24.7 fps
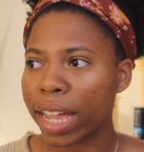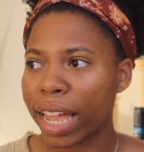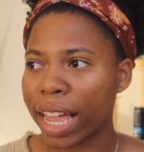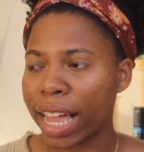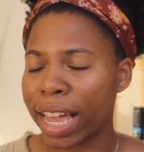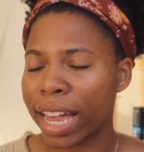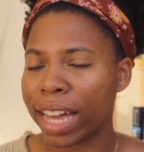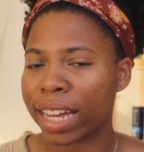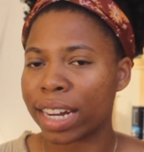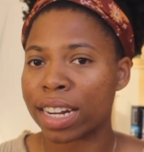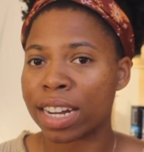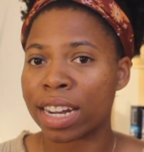
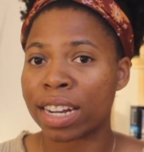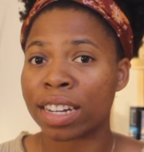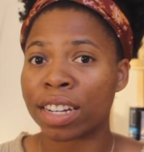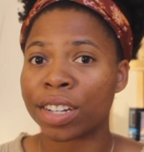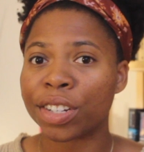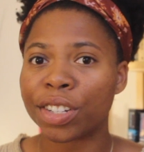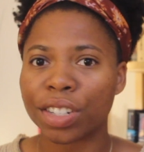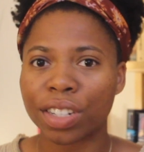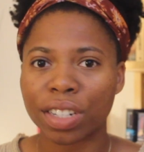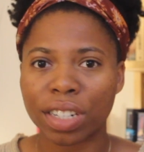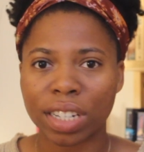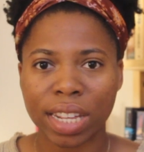And in
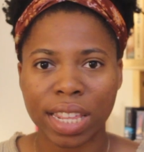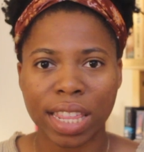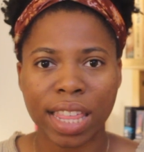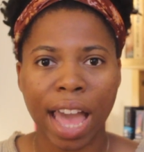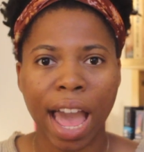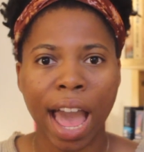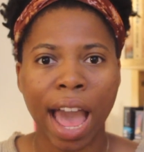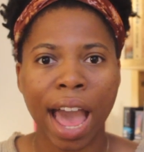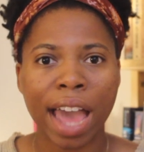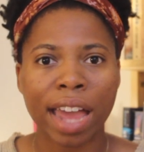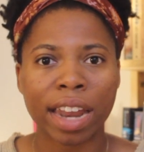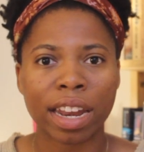addition to
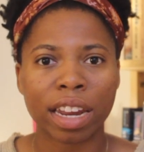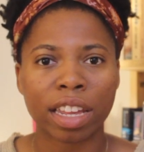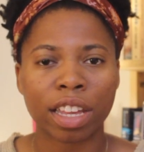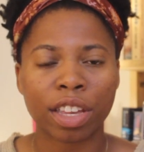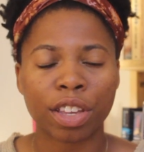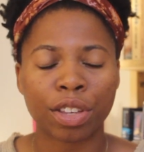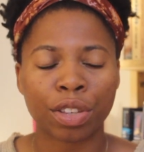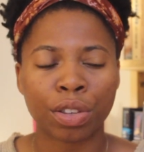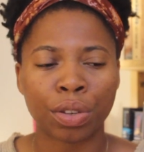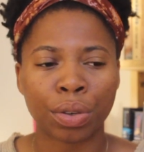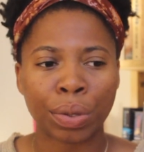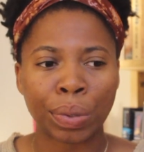that,
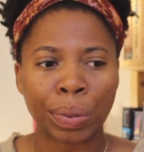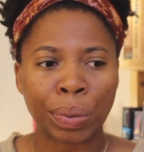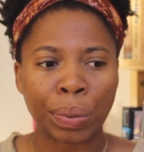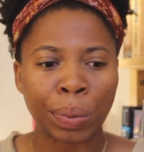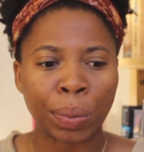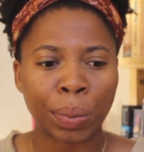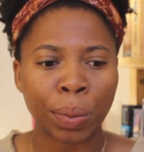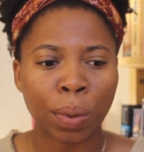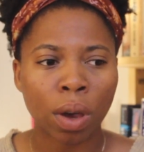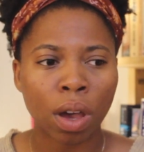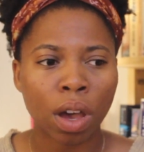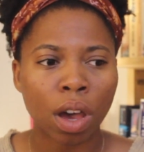
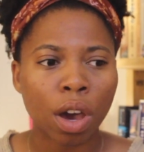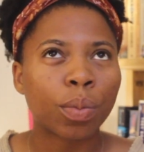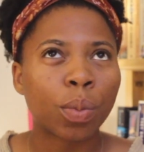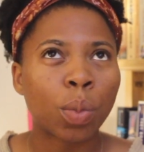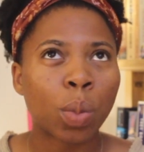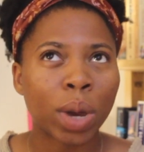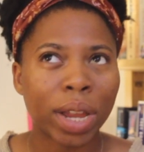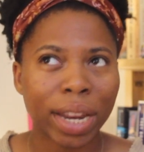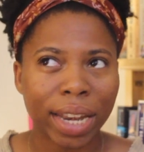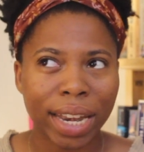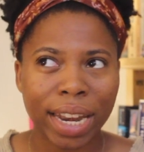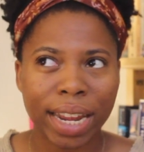you
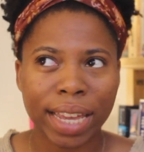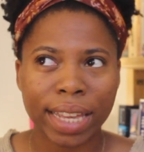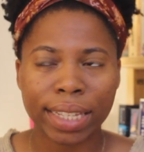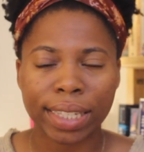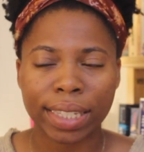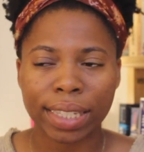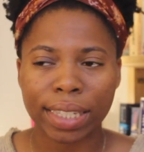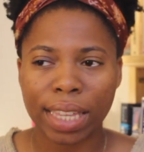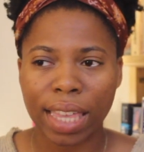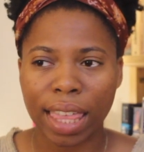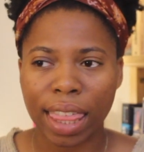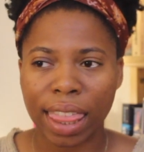
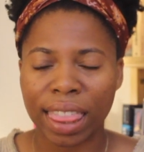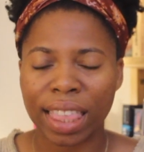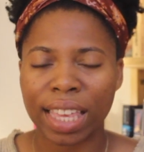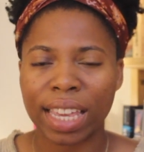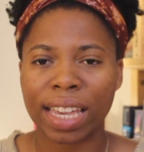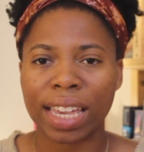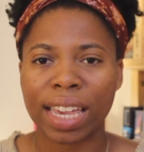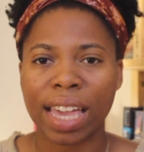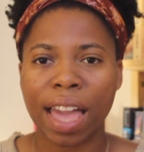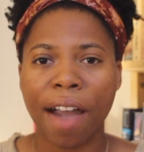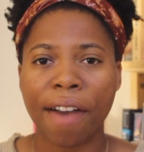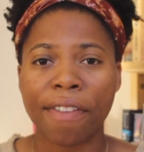witness
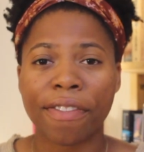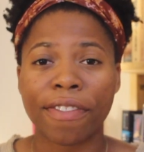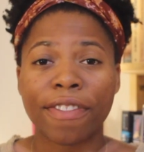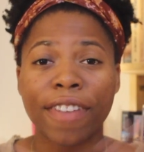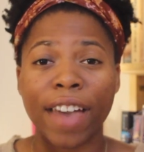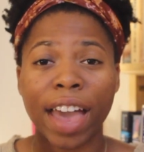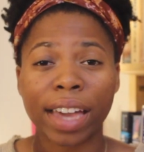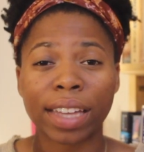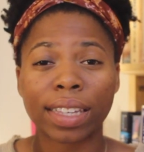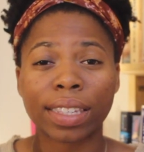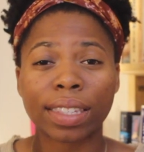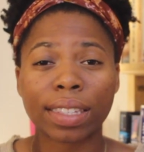the
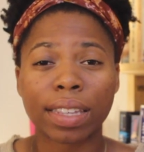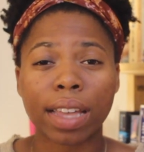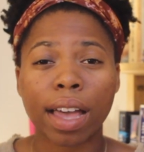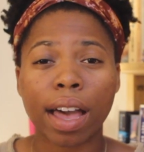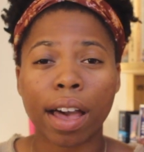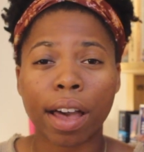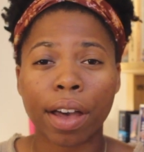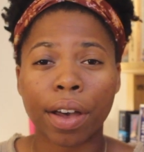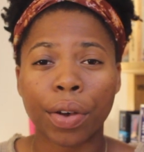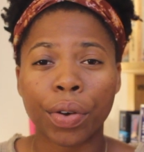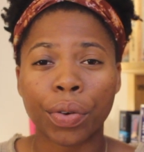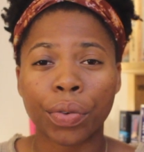effects
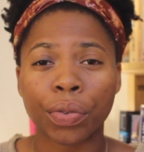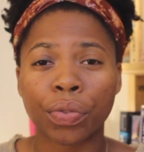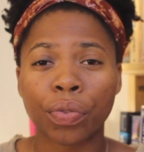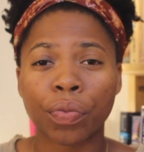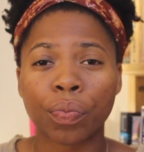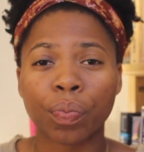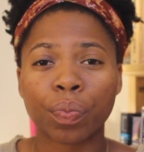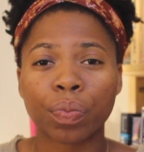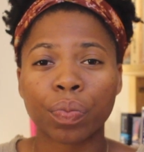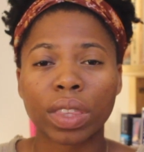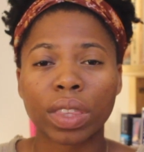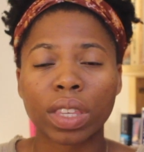of
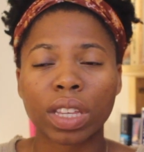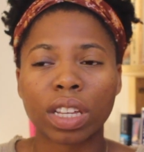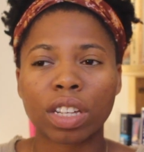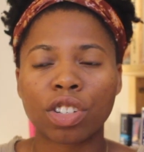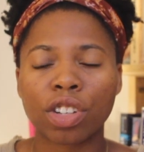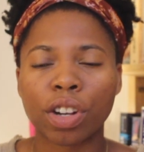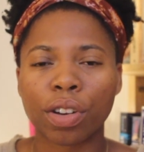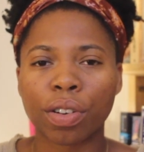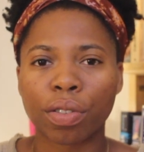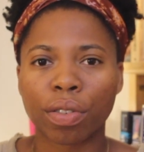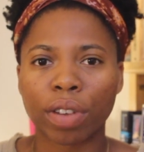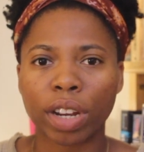
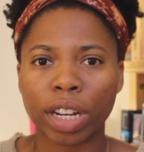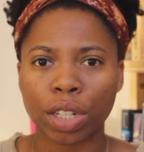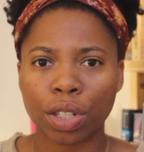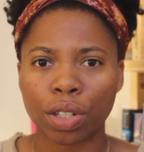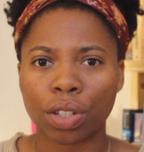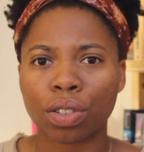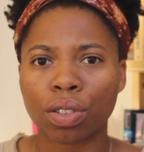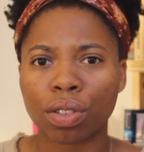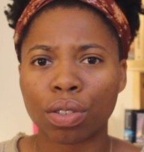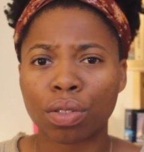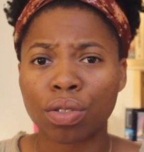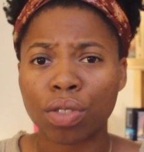
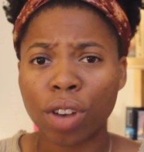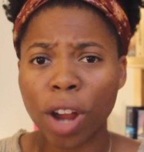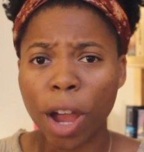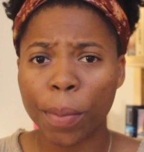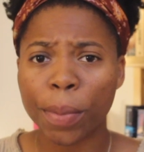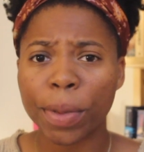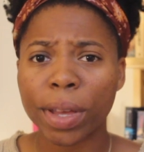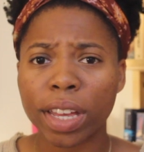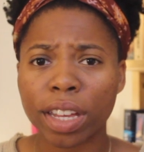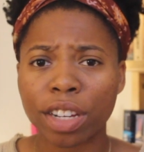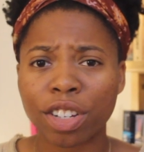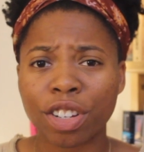generational
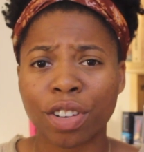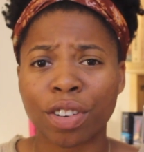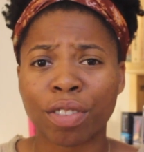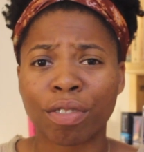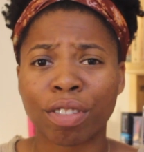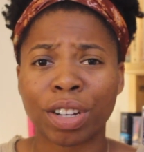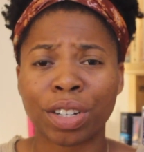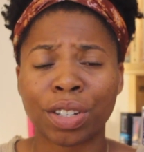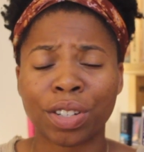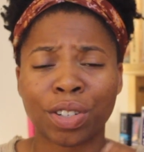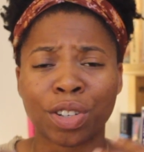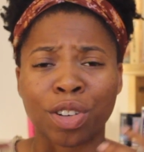trauma and
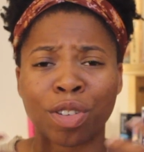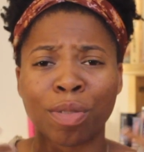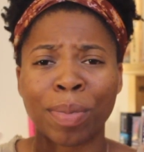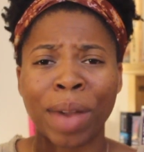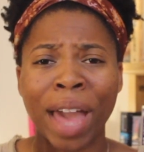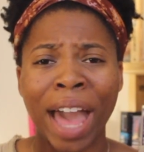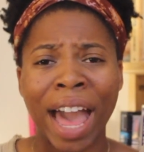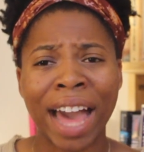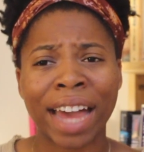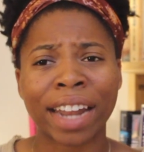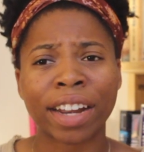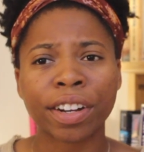generational
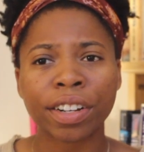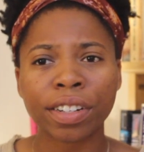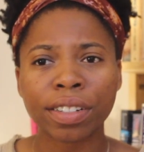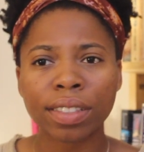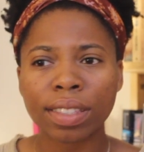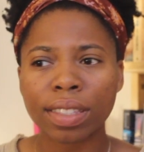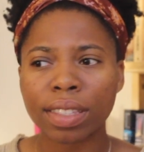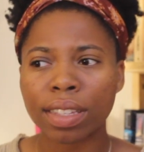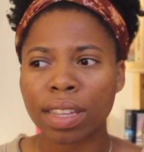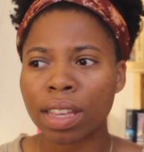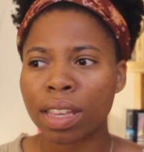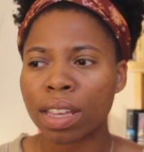
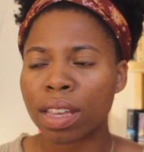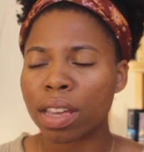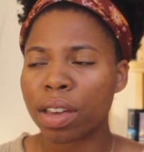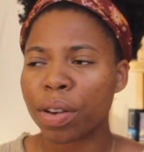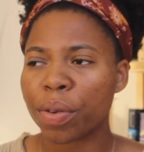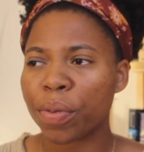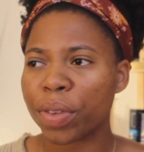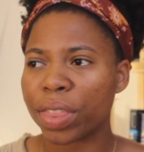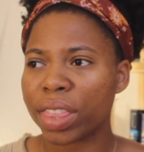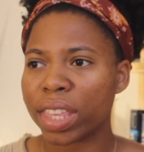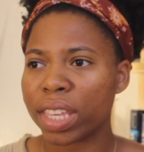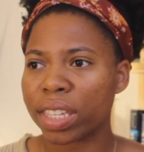patterns
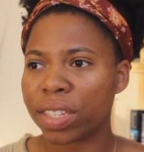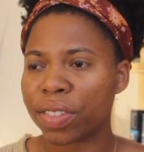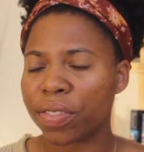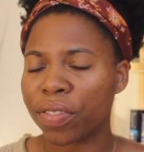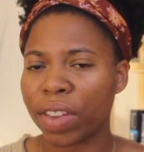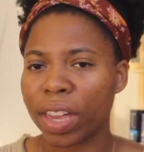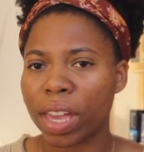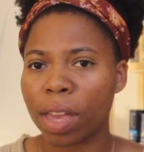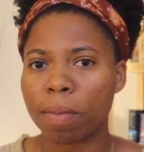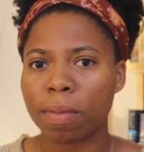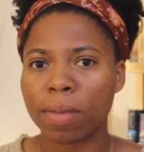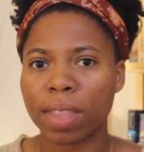with his
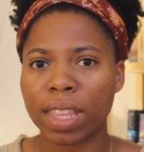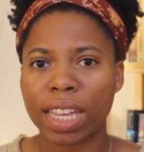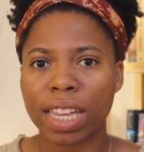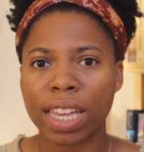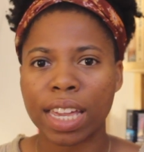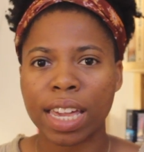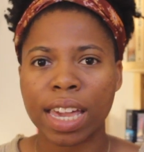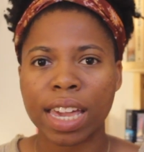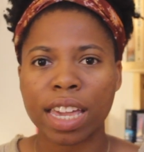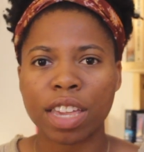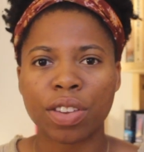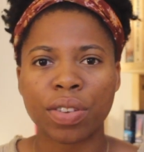
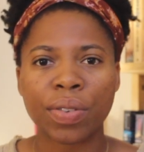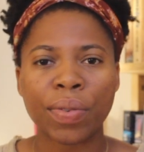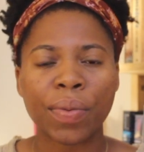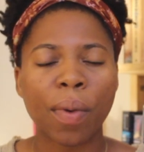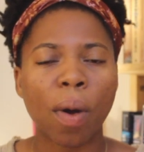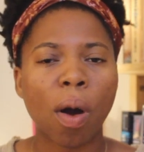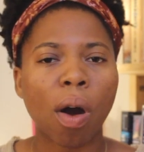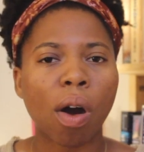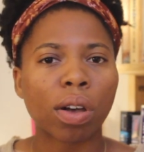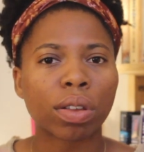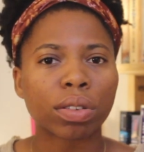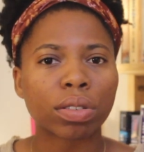family. You
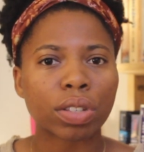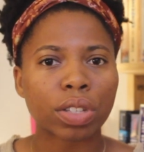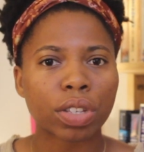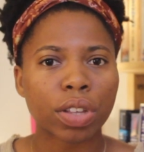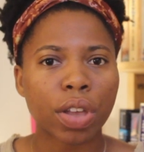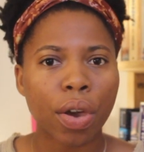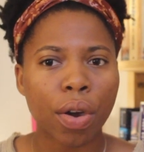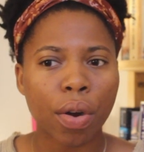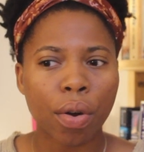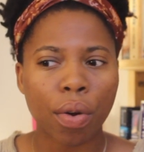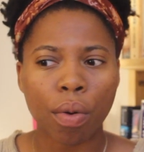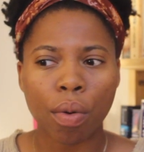
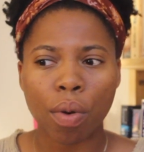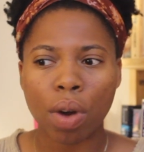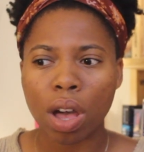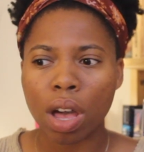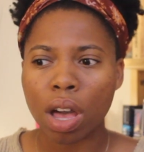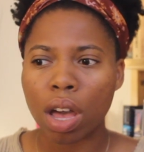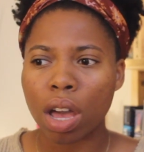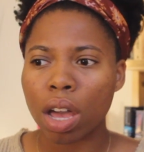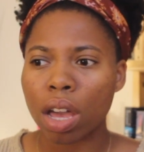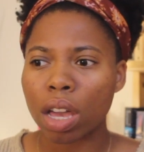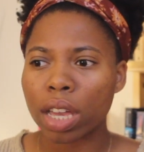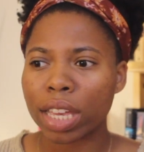also
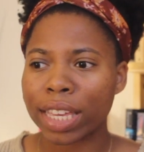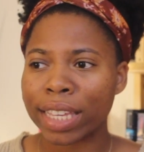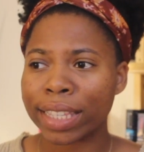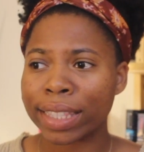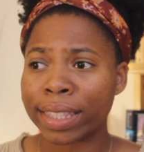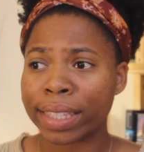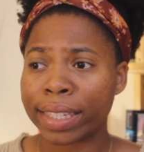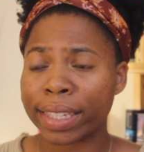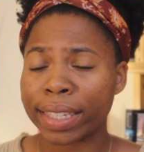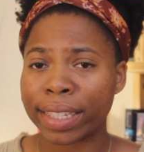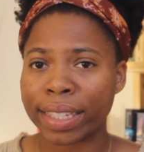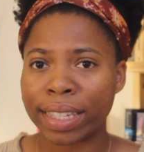
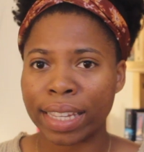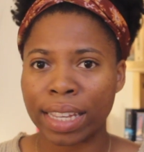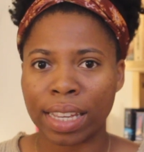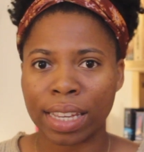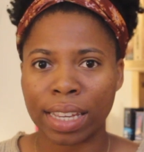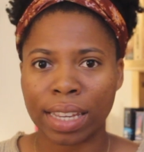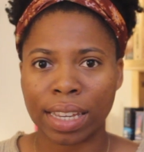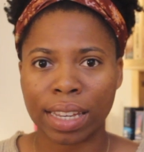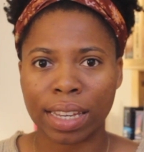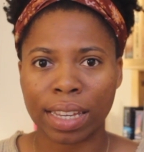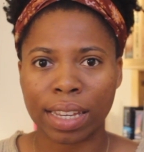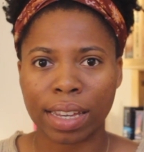can
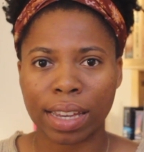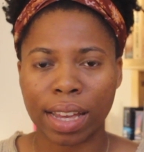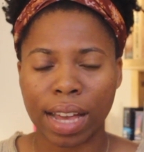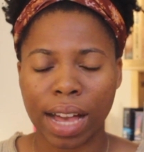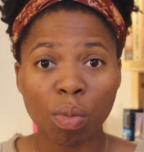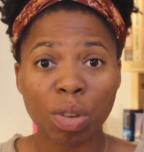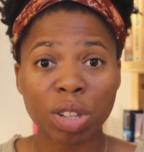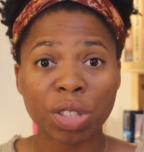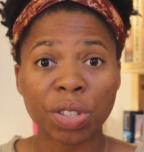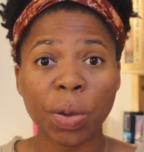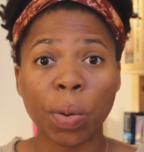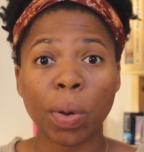see
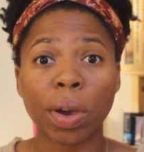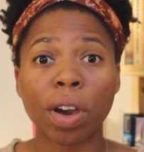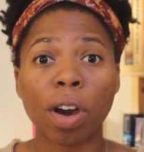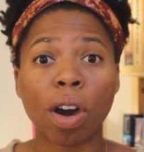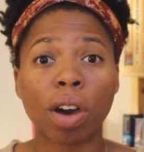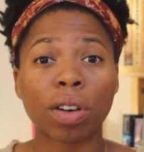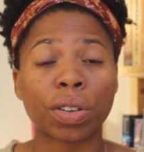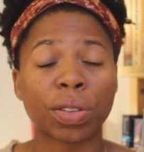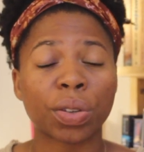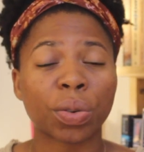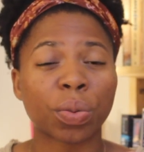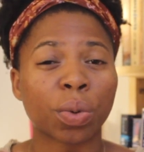what's going
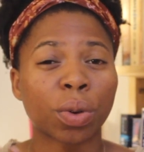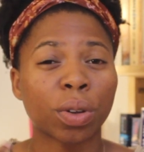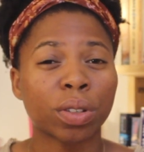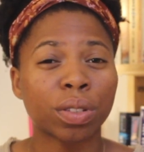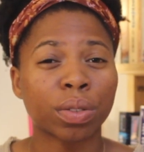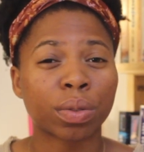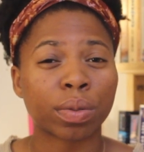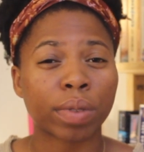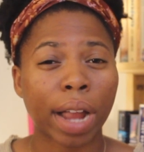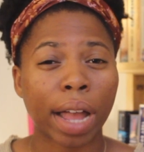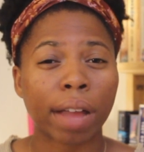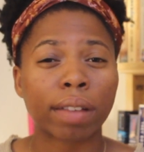on in the world
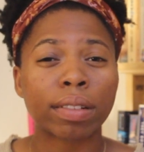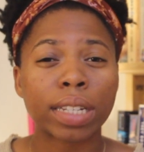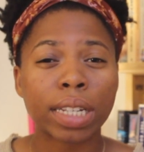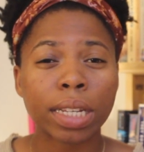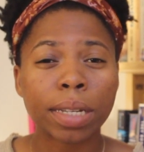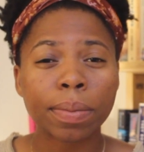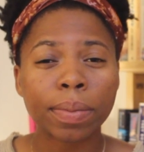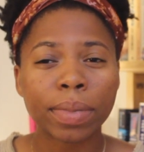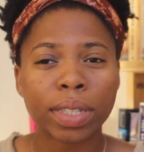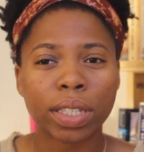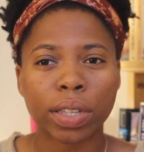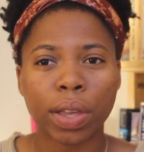around
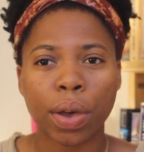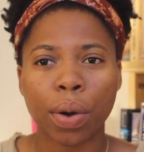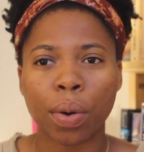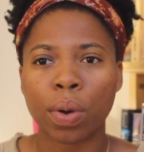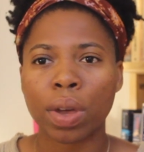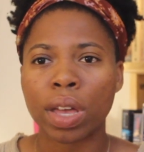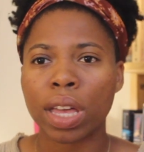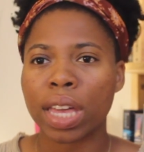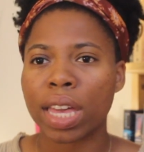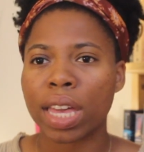him. So